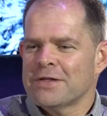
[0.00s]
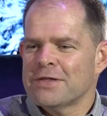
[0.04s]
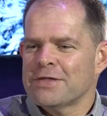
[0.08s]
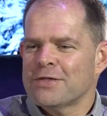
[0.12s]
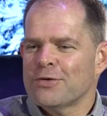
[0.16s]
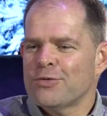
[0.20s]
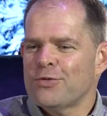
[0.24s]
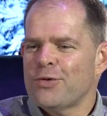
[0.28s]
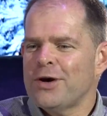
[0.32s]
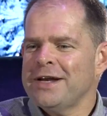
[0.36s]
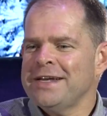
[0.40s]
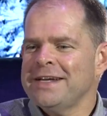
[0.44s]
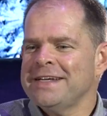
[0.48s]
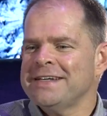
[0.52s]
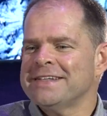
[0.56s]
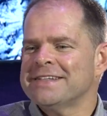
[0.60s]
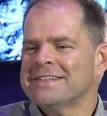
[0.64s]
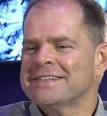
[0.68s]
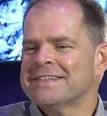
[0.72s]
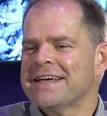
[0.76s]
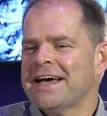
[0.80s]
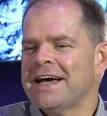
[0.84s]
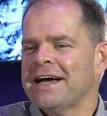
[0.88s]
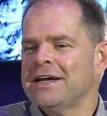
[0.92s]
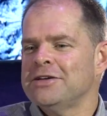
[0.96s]
The one
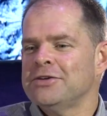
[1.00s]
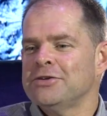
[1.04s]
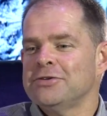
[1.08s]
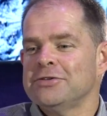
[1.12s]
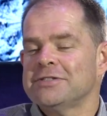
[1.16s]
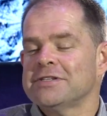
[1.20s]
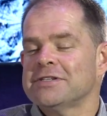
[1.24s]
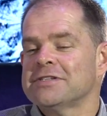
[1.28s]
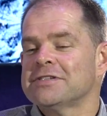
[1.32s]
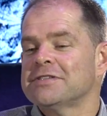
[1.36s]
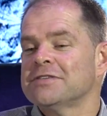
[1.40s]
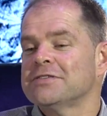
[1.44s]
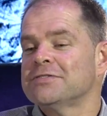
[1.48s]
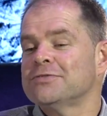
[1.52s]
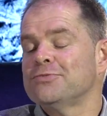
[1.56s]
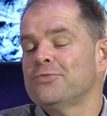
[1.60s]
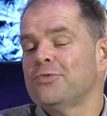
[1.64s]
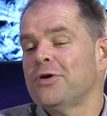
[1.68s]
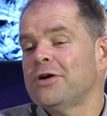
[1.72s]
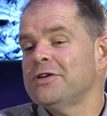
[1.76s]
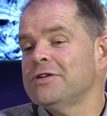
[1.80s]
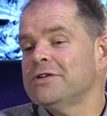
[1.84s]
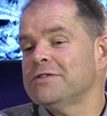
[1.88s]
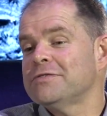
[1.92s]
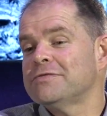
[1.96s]
is I noticed this
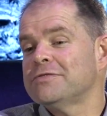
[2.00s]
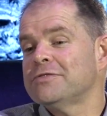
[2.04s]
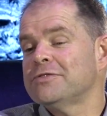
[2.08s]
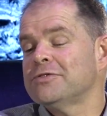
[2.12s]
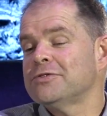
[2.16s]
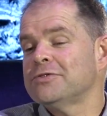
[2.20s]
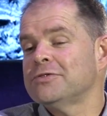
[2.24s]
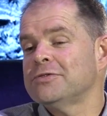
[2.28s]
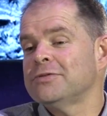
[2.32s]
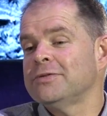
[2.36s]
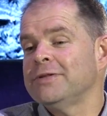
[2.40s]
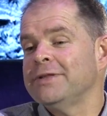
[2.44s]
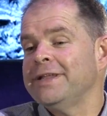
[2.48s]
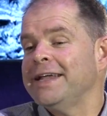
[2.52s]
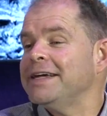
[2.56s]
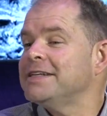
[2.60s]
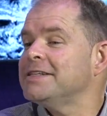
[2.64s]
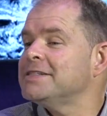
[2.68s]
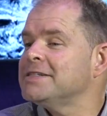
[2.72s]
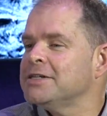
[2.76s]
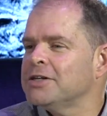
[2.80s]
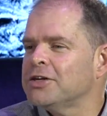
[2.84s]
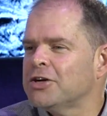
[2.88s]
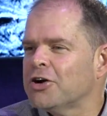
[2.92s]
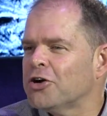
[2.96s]
wonderful
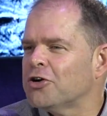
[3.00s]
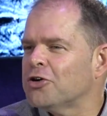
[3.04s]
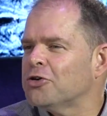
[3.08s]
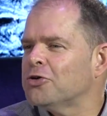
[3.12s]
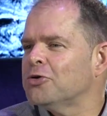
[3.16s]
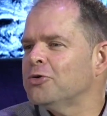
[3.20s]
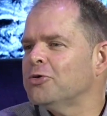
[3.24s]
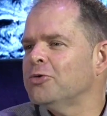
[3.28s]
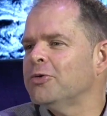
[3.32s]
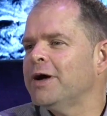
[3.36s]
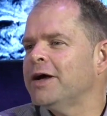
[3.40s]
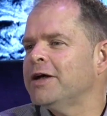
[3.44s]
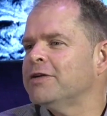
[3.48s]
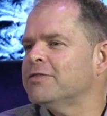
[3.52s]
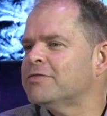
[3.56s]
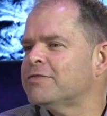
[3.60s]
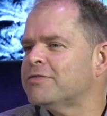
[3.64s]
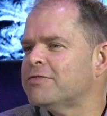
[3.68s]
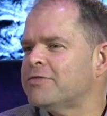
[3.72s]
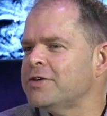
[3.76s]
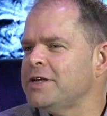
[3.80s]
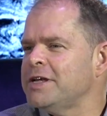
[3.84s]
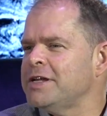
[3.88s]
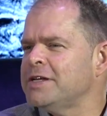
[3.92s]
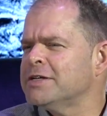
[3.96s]
letting go and
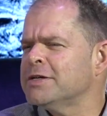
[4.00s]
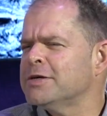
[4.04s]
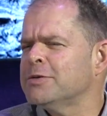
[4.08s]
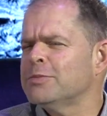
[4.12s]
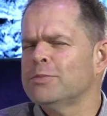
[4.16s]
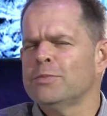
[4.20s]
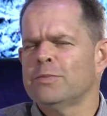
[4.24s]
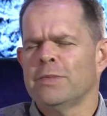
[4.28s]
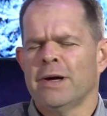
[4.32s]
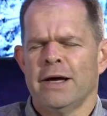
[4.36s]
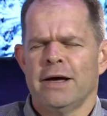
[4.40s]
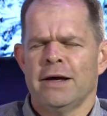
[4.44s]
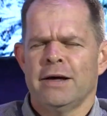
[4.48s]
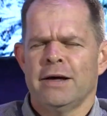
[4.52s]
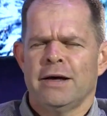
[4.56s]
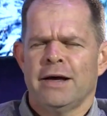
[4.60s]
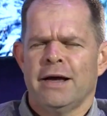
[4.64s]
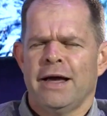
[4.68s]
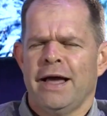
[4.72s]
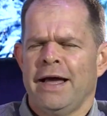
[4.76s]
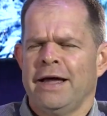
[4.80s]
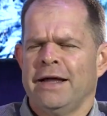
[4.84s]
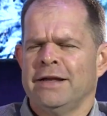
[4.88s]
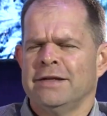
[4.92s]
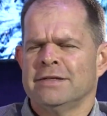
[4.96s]
freedom
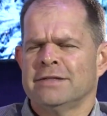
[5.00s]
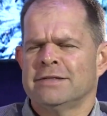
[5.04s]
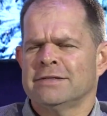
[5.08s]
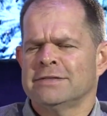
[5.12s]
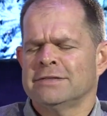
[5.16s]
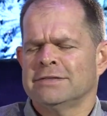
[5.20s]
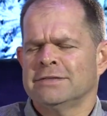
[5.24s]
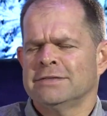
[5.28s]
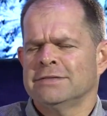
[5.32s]
and,